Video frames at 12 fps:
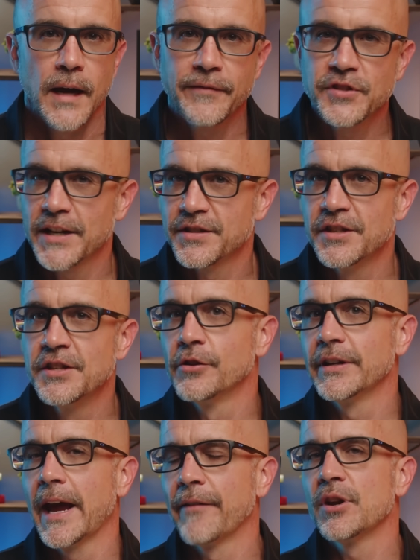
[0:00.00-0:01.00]
I've tested
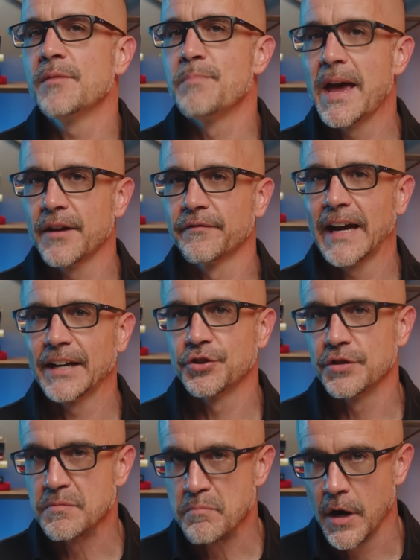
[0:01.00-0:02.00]
nearly every
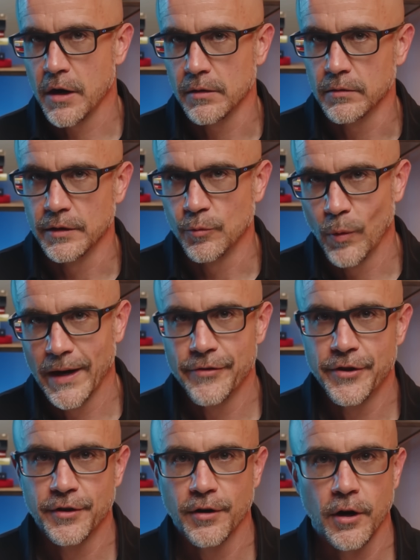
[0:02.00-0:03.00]
manufacturer's model, and while
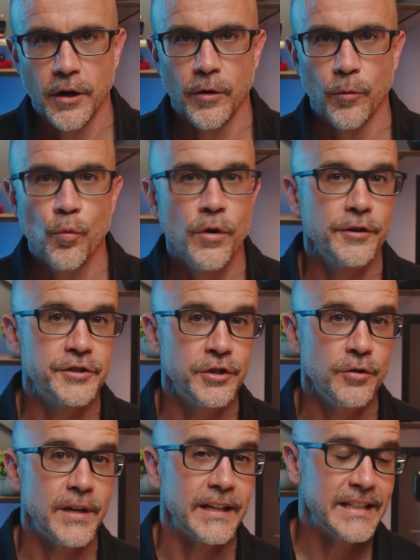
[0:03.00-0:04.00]
there are one or
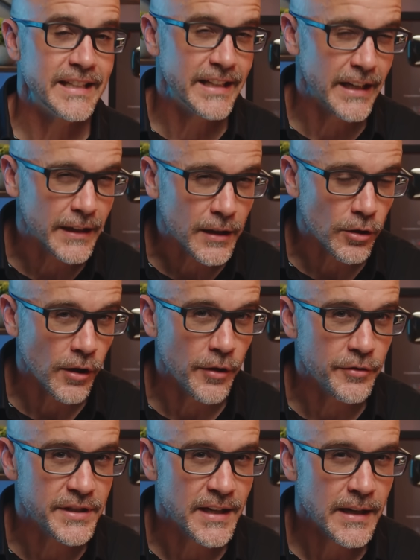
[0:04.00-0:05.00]
two that get
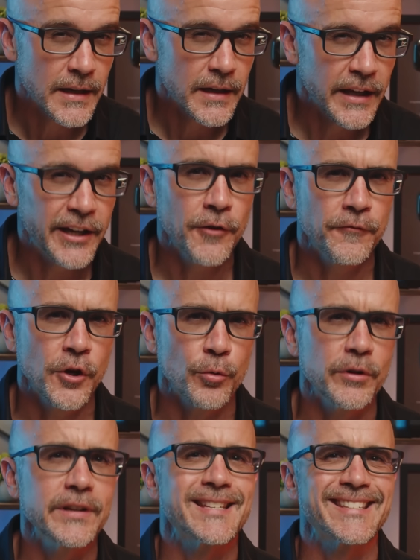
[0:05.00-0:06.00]
close, EcoFlow
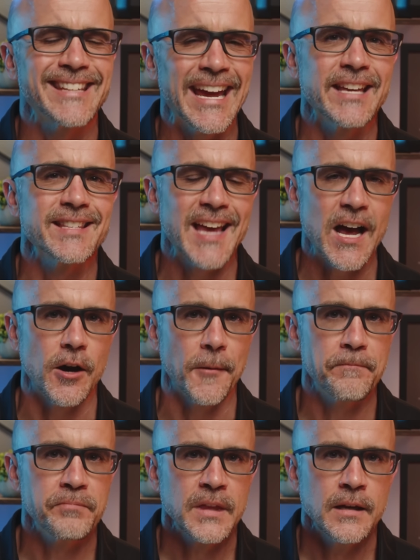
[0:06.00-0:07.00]
really stands
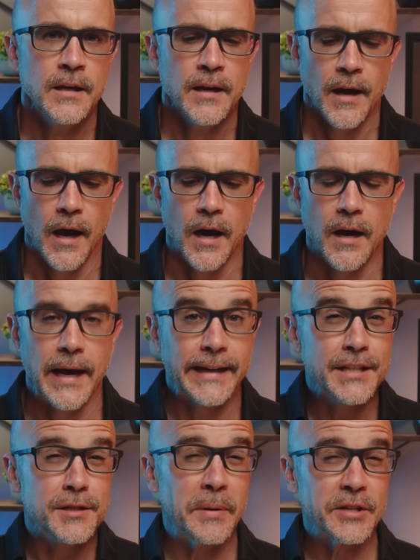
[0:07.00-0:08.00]
out. Uh, I
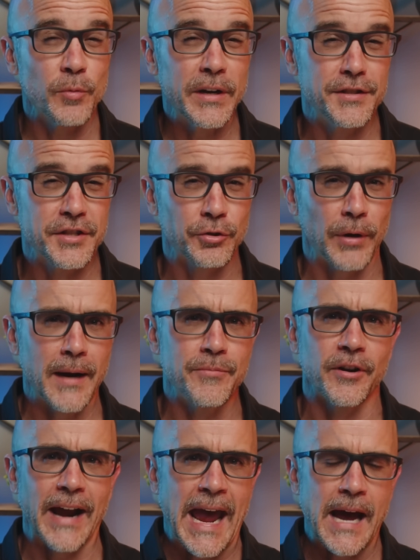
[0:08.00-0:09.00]
guess the best way to describe
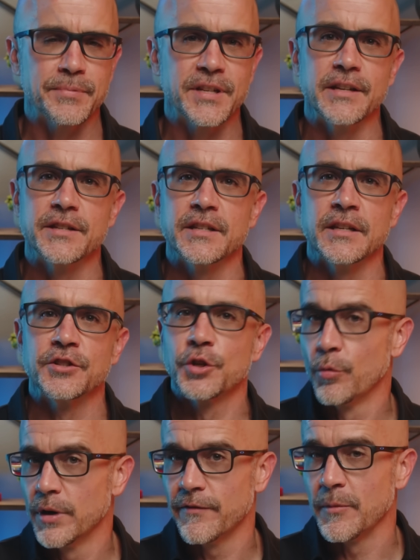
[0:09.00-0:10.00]
their apps is
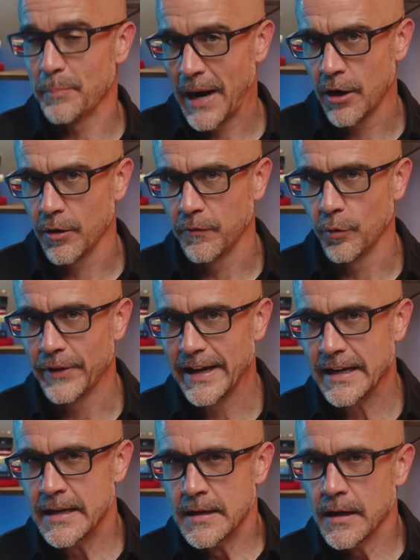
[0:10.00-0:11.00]
intuitive and powerful.
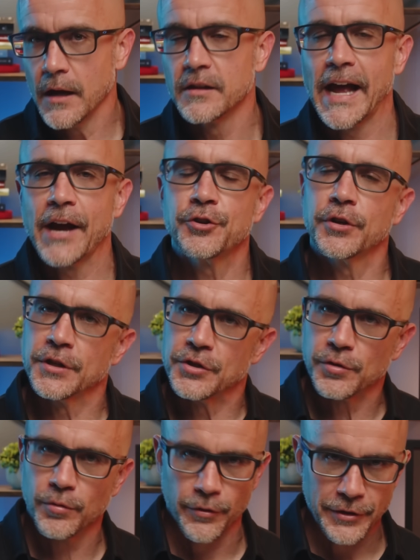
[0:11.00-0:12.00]
They allow you to
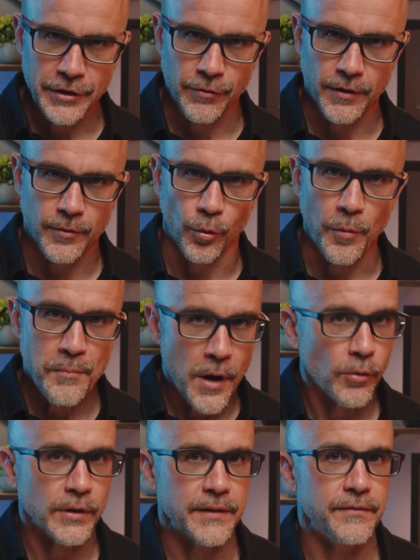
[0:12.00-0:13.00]
control the unit
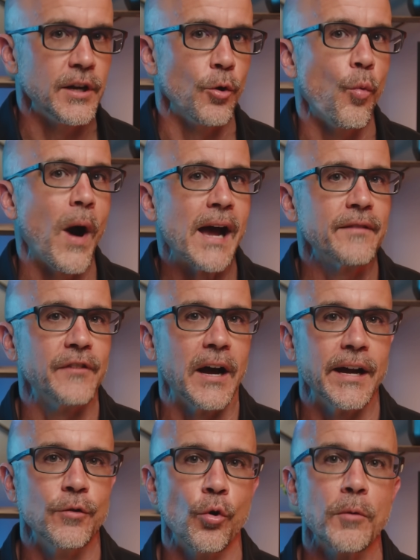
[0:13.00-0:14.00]
remotely via Wi
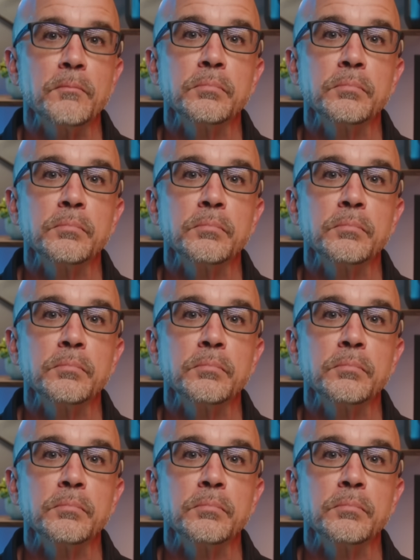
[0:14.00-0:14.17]
Fi or